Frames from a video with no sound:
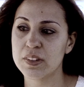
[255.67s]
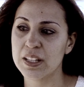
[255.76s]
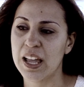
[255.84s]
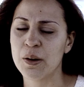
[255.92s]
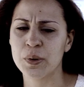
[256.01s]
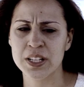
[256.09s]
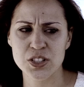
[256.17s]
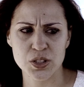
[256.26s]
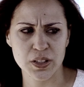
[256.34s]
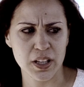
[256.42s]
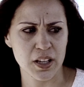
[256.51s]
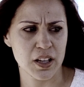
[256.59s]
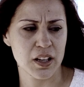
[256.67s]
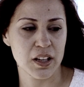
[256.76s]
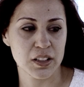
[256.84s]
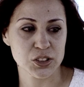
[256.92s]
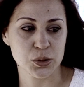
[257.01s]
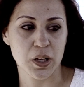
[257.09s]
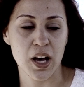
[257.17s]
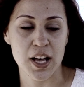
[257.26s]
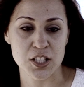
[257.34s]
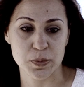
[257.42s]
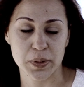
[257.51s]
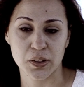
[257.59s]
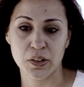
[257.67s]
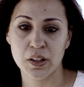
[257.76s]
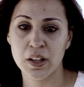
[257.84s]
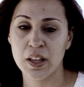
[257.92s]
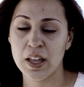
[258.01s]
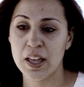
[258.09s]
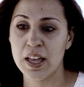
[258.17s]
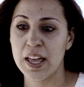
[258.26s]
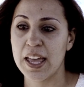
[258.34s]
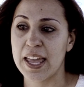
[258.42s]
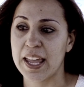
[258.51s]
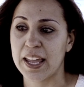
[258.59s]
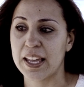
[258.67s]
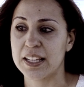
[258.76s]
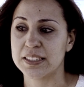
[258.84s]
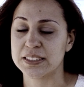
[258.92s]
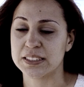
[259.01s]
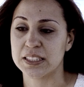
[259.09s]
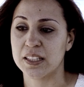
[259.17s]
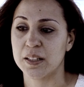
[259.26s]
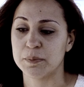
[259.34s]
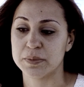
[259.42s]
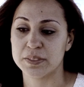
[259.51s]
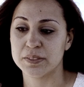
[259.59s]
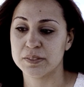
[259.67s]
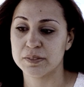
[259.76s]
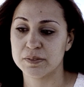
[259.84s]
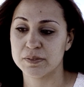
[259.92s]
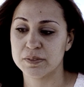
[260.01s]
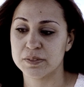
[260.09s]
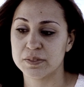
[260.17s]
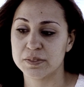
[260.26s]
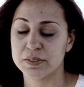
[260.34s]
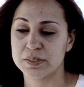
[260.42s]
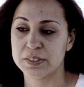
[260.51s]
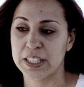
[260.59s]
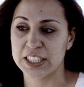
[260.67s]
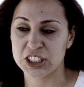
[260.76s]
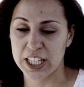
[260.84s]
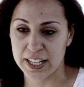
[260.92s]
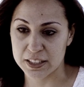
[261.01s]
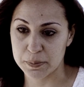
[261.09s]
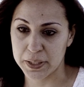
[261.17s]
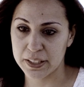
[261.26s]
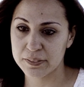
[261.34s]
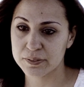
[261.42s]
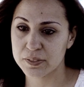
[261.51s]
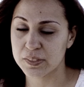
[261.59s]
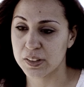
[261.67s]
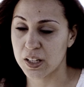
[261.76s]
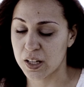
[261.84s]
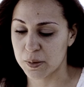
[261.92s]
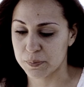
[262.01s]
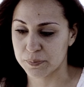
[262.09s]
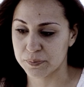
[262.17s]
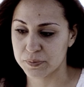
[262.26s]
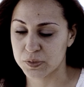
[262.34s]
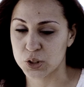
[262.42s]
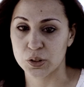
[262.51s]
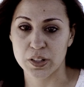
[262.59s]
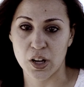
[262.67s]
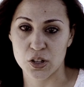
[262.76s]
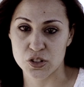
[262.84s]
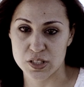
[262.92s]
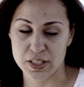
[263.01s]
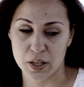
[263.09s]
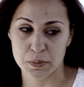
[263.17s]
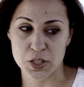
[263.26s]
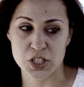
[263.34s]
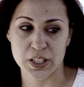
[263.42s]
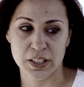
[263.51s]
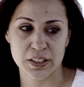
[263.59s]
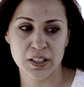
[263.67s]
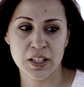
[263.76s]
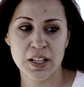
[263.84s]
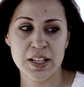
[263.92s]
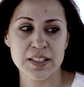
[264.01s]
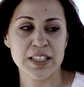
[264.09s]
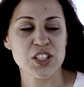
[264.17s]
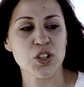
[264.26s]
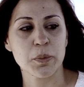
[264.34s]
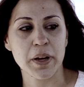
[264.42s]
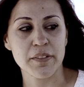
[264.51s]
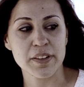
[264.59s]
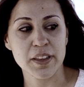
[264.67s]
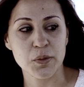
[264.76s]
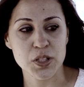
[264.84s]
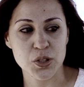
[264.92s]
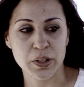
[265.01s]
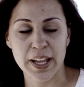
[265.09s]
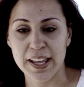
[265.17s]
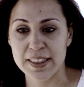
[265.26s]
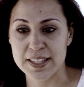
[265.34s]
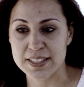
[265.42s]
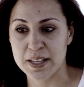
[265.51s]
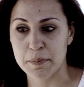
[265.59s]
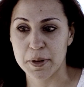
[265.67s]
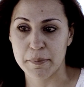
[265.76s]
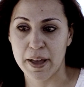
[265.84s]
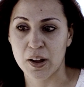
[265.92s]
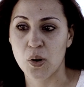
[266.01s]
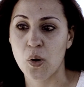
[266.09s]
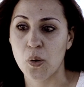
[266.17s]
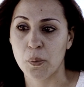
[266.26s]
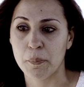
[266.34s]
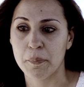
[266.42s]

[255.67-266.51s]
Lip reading: I went to a hospital, and they checked me through the ultrasound machine. They told me everything was okay. They sent me back home.